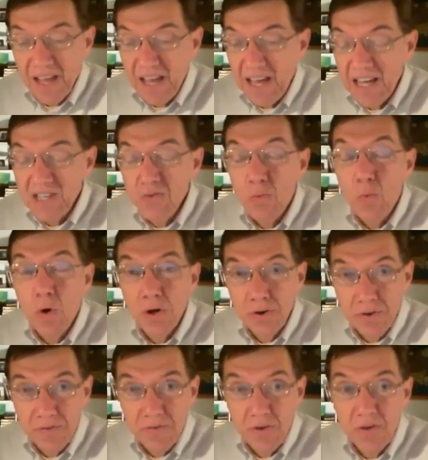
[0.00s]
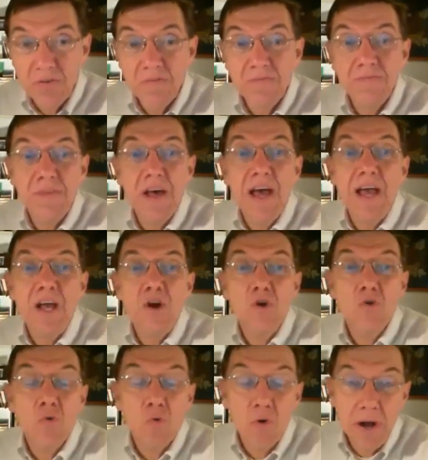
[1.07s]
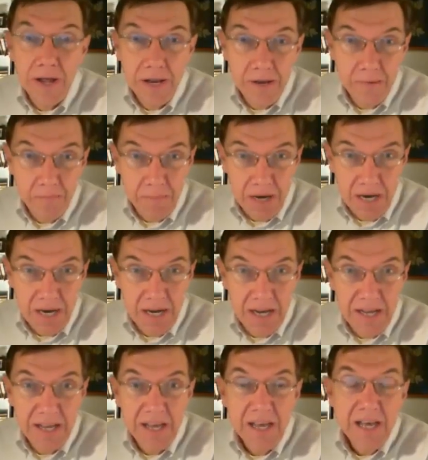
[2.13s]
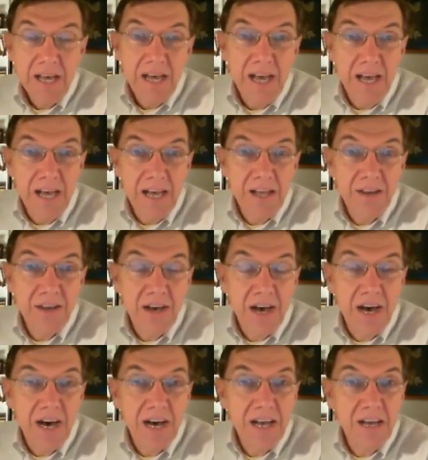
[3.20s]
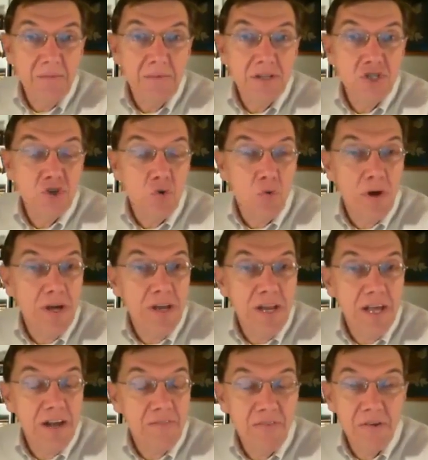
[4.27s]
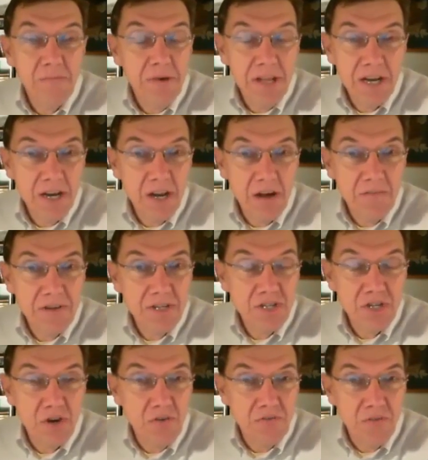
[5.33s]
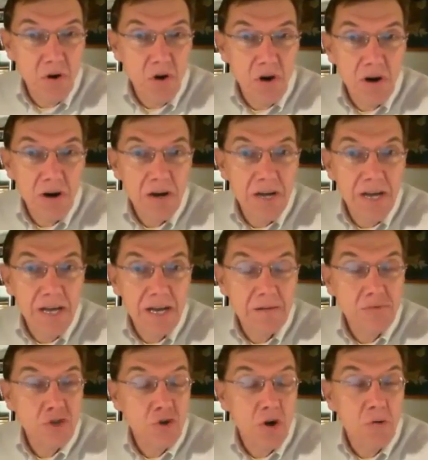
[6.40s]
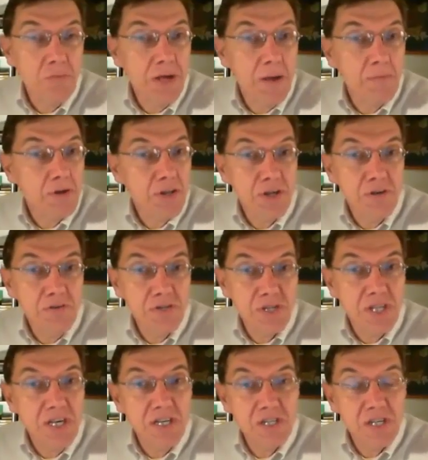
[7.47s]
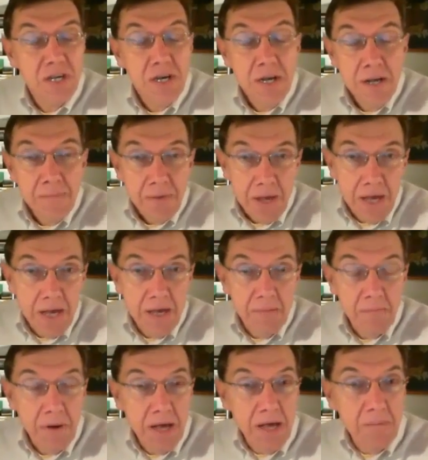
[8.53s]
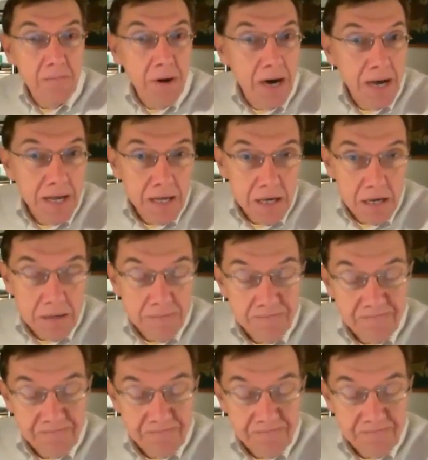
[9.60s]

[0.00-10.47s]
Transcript: It's wonderful, a great buy, and I am enjoying every minute of it so far, and I'm sure I'll be able to use these in my